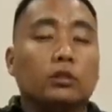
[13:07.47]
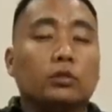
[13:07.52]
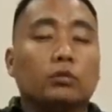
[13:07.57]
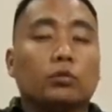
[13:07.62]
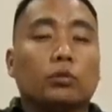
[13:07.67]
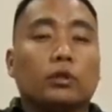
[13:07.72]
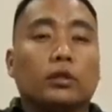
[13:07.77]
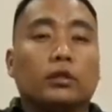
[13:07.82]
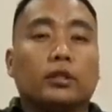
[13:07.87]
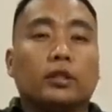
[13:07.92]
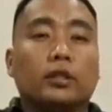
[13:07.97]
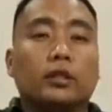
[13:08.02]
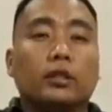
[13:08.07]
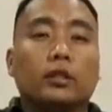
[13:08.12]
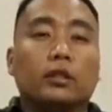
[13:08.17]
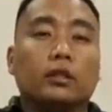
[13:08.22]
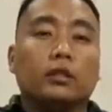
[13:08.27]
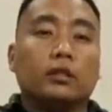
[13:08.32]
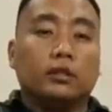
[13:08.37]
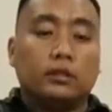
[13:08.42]
So I think
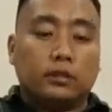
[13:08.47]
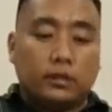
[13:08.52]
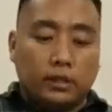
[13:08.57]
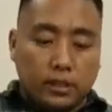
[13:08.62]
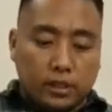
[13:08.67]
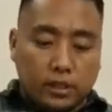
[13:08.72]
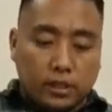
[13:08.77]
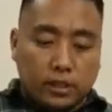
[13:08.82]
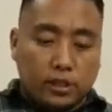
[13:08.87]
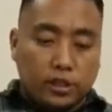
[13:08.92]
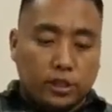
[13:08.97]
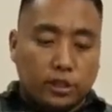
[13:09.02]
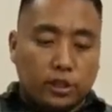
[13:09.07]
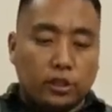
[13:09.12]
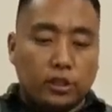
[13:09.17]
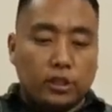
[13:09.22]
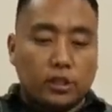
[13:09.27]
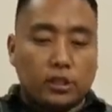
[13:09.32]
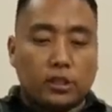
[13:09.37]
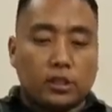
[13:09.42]
this
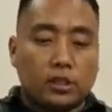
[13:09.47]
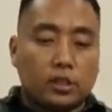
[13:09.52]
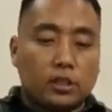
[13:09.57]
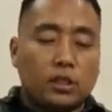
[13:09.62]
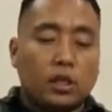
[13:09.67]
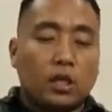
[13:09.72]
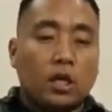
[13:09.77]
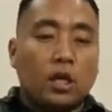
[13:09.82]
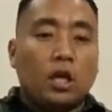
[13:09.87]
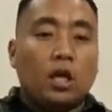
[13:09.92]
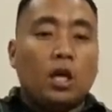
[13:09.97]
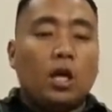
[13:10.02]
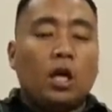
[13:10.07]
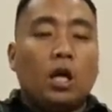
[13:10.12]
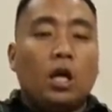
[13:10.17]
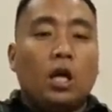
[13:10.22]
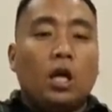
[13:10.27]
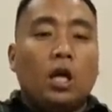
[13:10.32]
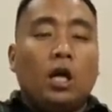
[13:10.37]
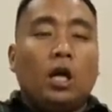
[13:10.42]
decision is,
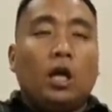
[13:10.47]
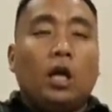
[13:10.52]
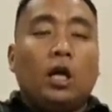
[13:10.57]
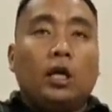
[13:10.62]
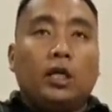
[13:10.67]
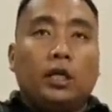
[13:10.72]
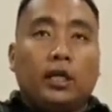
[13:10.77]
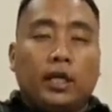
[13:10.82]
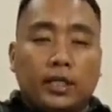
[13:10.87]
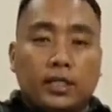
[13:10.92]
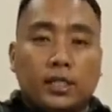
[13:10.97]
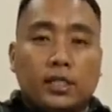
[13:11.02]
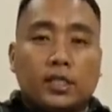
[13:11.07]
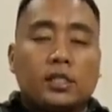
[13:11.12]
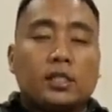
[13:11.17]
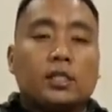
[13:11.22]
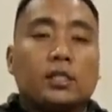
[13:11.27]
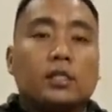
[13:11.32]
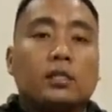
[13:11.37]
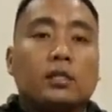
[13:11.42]

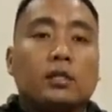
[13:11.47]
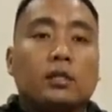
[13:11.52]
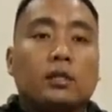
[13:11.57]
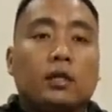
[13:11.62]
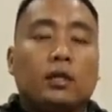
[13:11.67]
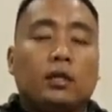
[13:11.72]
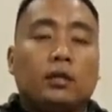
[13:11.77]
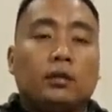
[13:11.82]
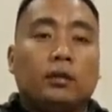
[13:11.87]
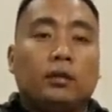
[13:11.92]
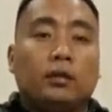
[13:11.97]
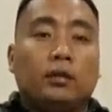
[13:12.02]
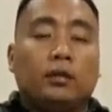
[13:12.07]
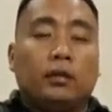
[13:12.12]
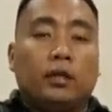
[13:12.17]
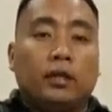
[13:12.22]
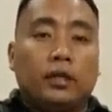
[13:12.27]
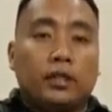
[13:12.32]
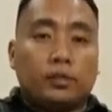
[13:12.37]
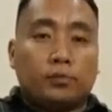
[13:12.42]
yes,
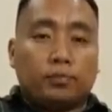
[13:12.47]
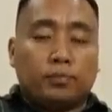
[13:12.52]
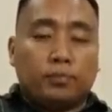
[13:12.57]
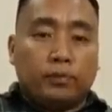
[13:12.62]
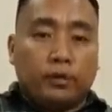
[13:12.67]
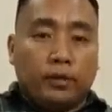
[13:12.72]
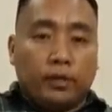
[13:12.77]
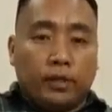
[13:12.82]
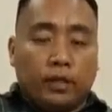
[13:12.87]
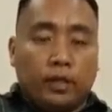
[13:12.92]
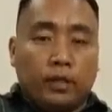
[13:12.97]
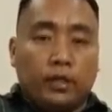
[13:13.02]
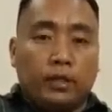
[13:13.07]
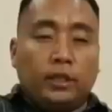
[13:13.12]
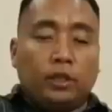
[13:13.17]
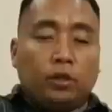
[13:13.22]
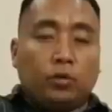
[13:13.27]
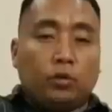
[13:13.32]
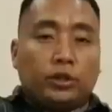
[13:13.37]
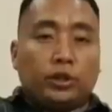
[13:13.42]
as
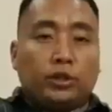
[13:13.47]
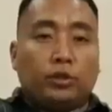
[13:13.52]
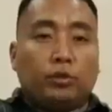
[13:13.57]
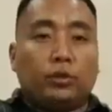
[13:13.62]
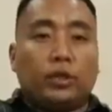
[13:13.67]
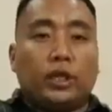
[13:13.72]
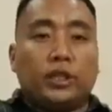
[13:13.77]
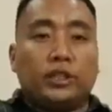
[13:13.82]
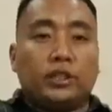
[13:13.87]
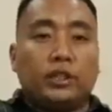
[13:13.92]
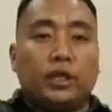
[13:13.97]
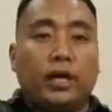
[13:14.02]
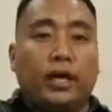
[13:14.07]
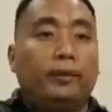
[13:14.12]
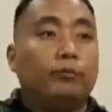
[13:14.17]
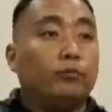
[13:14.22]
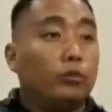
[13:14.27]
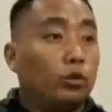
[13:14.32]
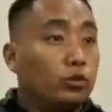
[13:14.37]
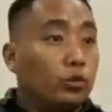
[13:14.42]
earlier question Hudanjina, I
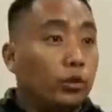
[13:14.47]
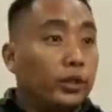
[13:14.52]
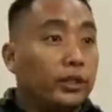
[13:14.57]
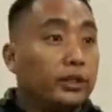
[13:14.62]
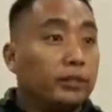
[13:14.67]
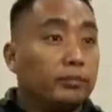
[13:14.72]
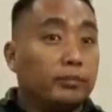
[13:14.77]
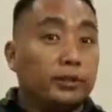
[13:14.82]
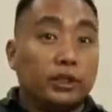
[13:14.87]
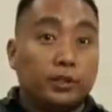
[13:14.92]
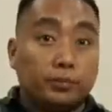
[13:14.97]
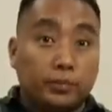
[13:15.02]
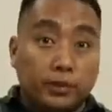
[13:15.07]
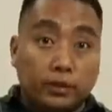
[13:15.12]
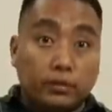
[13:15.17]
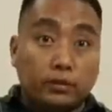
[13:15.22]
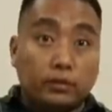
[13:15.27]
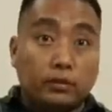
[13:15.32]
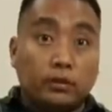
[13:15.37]
am not joining the BJP.